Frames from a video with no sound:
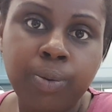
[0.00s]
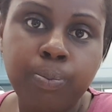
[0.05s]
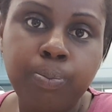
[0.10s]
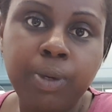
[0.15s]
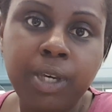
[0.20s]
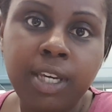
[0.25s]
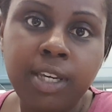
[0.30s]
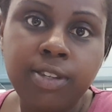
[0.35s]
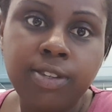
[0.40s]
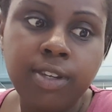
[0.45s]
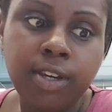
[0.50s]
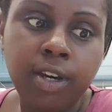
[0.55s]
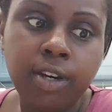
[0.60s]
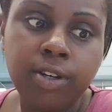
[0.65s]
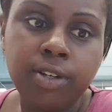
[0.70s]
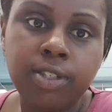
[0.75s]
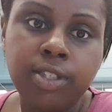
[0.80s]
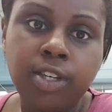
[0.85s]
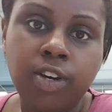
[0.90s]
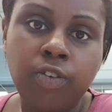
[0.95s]
Be easy on
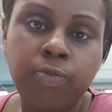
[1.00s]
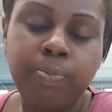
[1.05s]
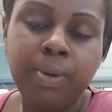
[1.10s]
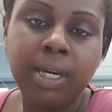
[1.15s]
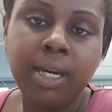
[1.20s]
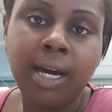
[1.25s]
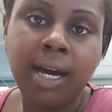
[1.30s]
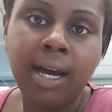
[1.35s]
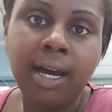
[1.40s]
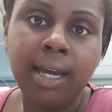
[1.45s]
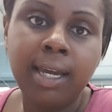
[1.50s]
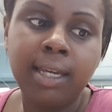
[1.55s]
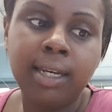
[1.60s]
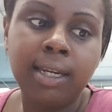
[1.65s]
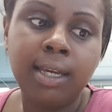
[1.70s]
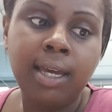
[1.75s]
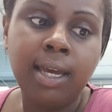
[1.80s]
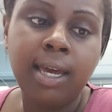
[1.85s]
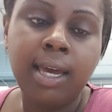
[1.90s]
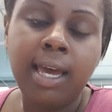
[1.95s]
yourself. Be
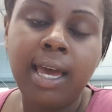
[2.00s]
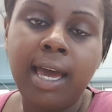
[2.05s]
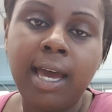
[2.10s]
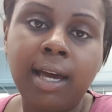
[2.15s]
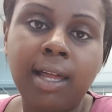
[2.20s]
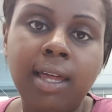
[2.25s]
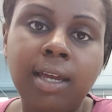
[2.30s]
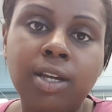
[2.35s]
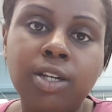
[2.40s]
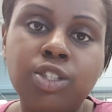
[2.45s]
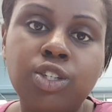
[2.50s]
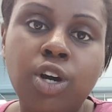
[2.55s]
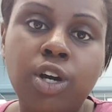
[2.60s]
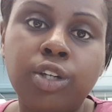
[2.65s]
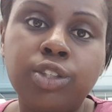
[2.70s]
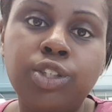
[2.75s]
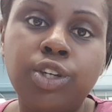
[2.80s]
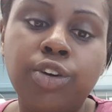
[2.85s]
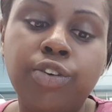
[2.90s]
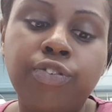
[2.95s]
kind. Act like you're
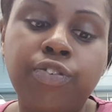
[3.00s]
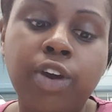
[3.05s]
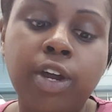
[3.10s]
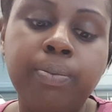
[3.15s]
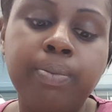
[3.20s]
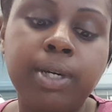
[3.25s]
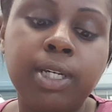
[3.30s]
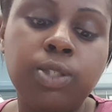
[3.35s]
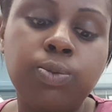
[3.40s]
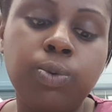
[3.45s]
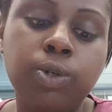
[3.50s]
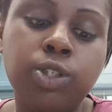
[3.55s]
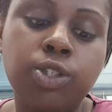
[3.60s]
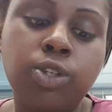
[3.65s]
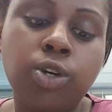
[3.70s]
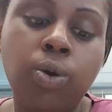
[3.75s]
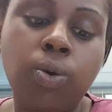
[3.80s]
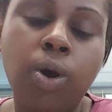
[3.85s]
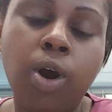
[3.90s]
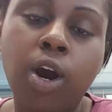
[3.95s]
talking to your friend, because we're
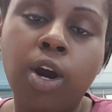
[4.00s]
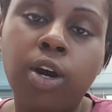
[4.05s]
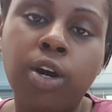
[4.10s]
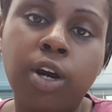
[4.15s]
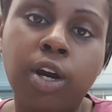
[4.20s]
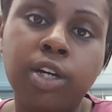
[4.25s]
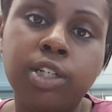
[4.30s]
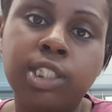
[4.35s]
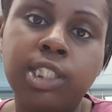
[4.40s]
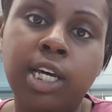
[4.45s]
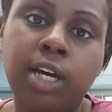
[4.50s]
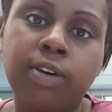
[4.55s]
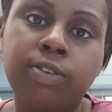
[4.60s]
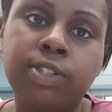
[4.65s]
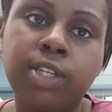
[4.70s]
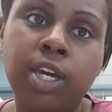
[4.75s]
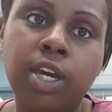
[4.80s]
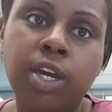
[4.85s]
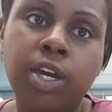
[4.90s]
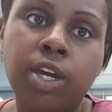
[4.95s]
so hard on
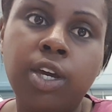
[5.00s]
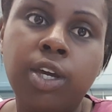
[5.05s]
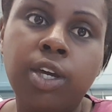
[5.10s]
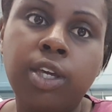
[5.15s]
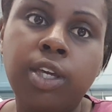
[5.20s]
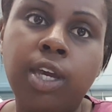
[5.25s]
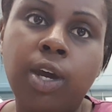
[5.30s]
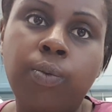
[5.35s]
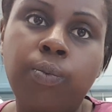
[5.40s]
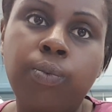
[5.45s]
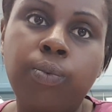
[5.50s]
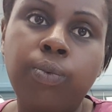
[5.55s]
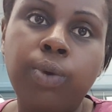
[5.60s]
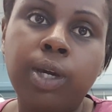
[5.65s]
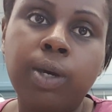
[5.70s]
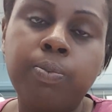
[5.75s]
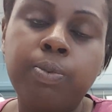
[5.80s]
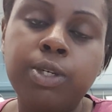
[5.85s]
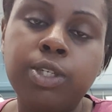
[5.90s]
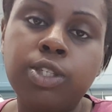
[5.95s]
ourselves, yet we
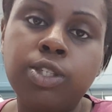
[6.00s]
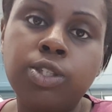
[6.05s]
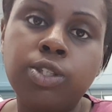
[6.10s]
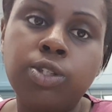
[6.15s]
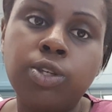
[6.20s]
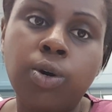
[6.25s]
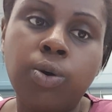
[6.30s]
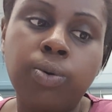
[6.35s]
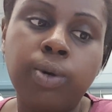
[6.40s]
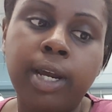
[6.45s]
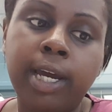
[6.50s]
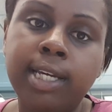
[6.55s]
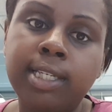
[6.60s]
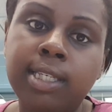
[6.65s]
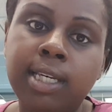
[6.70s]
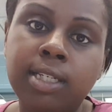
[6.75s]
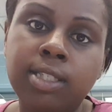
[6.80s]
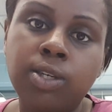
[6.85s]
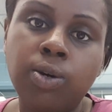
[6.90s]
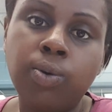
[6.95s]
could be so
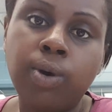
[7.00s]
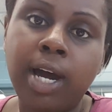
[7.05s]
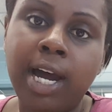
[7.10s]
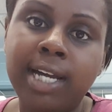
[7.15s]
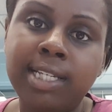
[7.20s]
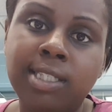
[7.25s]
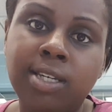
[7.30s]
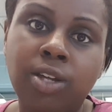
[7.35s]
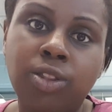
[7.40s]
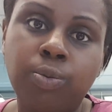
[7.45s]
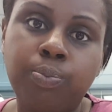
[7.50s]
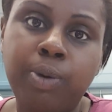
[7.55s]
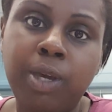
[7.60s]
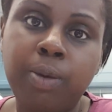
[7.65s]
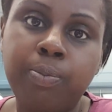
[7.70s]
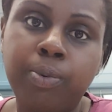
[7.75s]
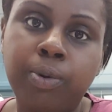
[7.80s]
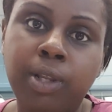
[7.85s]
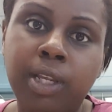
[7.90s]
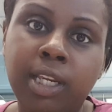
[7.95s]
nice and so kind to other
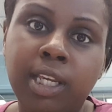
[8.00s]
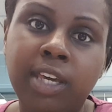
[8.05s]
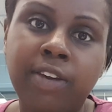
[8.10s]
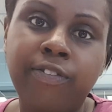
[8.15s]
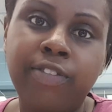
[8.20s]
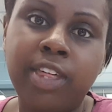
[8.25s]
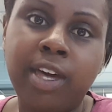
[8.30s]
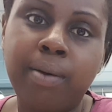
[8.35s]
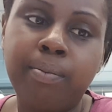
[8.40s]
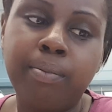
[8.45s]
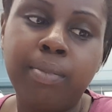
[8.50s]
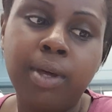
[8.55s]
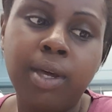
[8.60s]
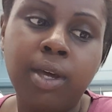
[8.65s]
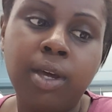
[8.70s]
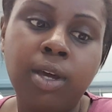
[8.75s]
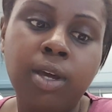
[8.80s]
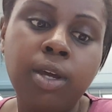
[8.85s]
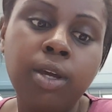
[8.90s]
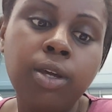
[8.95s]
people and give them,
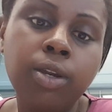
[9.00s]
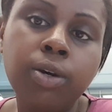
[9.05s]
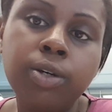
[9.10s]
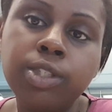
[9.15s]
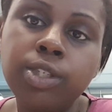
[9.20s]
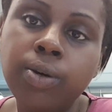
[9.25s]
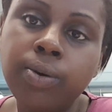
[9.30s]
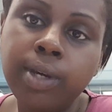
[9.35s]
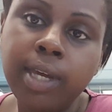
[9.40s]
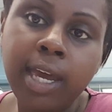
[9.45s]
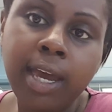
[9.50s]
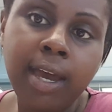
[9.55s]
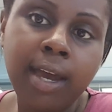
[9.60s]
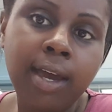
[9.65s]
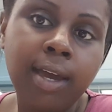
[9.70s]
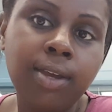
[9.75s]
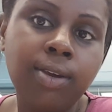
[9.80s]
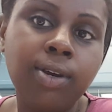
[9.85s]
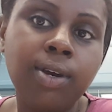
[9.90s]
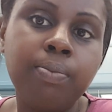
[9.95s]
you know, it's
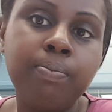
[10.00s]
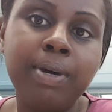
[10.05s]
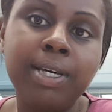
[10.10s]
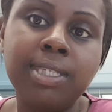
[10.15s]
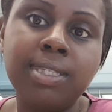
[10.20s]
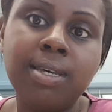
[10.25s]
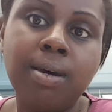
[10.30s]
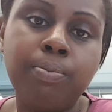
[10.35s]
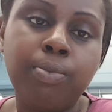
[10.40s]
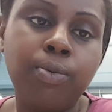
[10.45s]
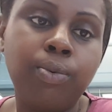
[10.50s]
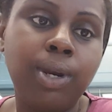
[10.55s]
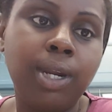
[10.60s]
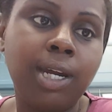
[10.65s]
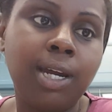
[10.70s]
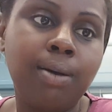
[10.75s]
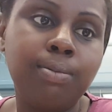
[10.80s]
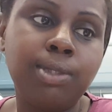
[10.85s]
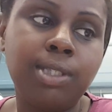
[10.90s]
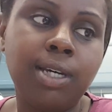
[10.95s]
okay, you can mess up. But when
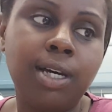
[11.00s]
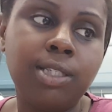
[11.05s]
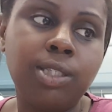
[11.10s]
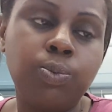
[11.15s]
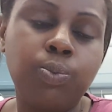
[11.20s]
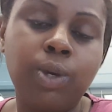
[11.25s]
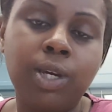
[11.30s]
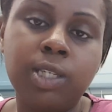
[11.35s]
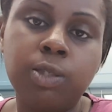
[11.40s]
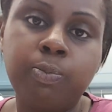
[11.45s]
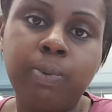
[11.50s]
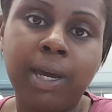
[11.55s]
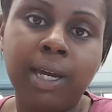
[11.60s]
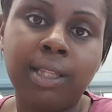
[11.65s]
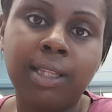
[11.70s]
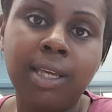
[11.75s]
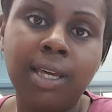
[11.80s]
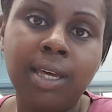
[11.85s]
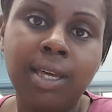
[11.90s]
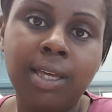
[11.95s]
it comes to us, we
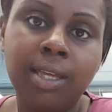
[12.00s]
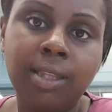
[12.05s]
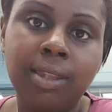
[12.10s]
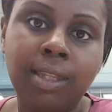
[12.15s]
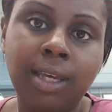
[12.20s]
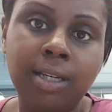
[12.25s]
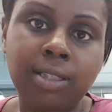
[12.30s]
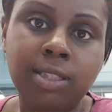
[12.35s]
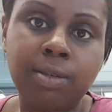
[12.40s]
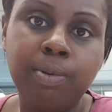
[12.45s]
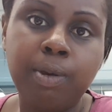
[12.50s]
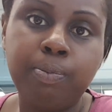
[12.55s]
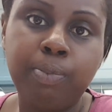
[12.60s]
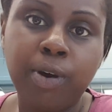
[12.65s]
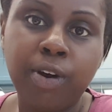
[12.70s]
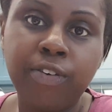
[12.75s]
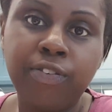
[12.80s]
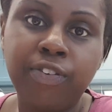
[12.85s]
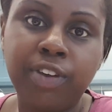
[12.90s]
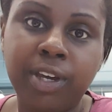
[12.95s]
expect things to be
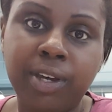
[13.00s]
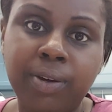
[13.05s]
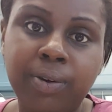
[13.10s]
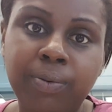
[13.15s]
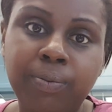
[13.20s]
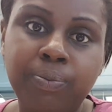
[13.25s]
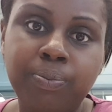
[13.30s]
perfect.